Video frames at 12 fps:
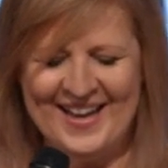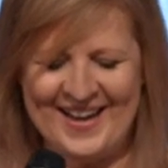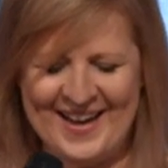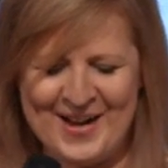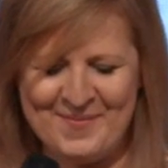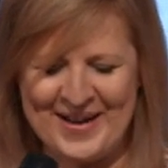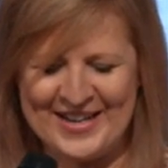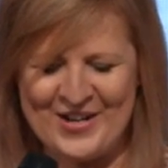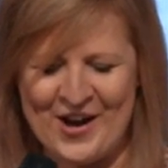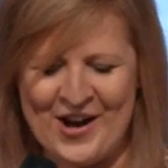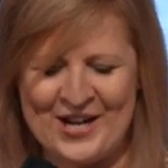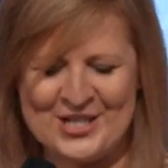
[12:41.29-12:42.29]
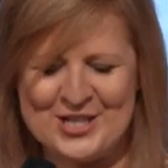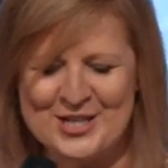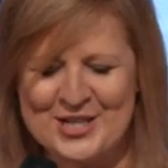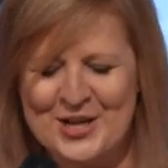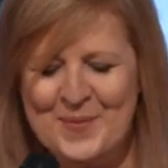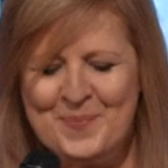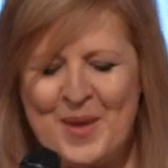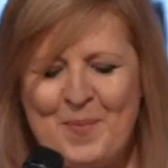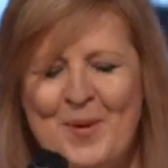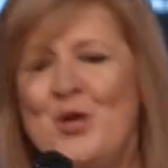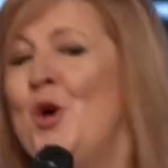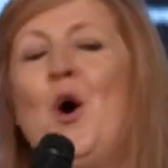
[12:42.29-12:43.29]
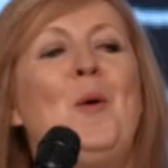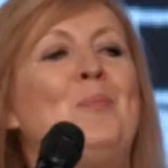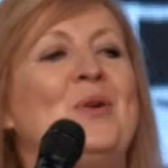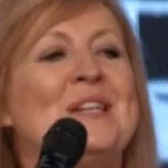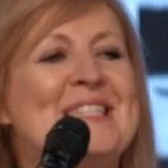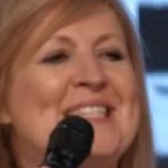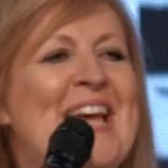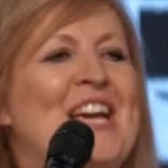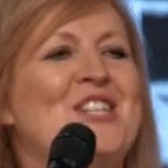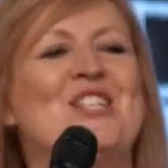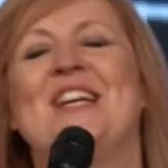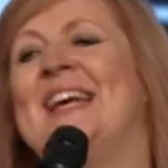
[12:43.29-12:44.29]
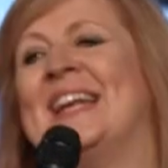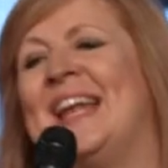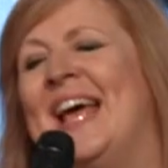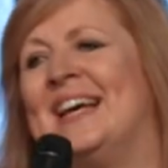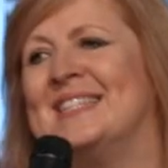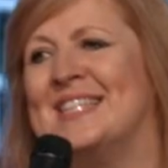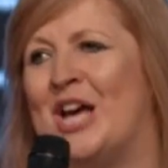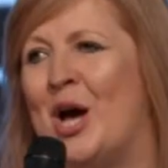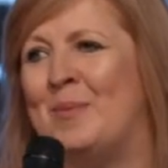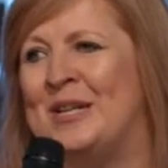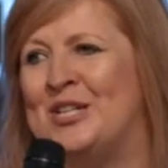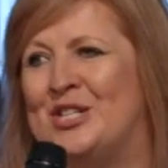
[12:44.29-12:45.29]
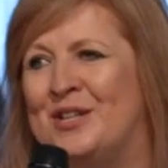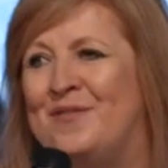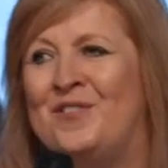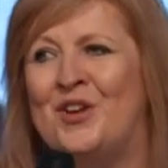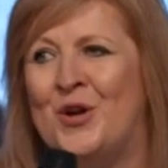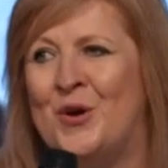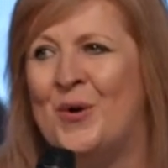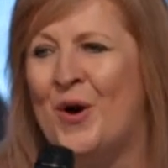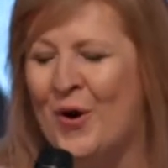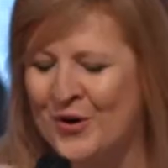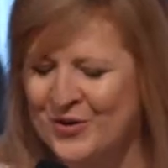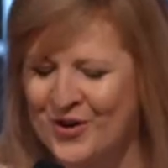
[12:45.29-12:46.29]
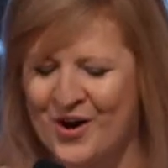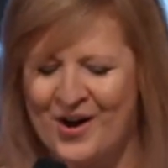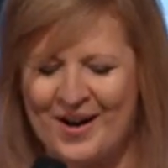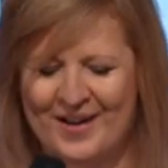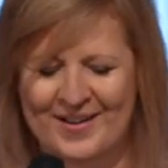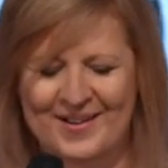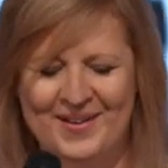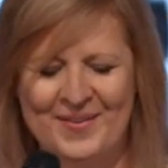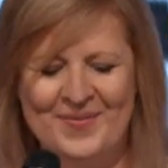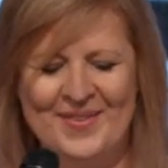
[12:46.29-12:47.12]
oh my gosh. But your procession has come into view, O oh God.